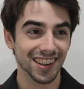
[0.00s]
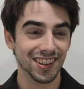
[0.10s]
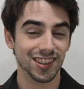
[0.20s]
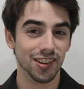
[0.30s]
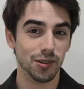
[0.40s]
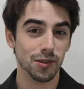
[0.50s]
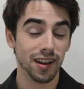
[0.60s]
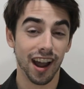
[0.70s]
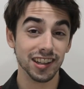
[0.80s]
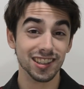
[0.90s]
So
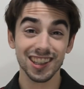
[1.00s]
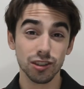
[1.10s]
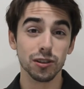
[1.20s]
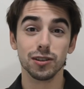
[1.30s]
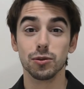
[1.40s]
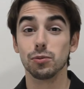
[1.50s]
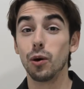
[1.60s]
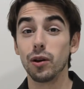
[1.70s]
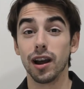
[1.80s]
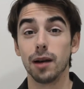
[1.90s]
I just literally
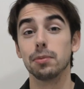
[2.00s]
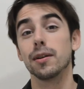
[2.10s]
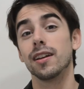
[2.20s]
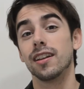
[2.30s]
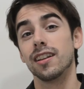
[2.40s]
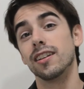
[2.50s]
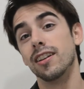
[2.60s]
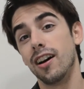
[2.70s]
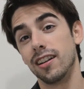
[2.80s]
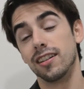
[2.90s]
woke up,
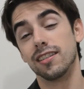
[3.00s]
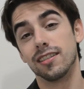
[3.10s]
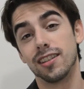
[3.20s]
not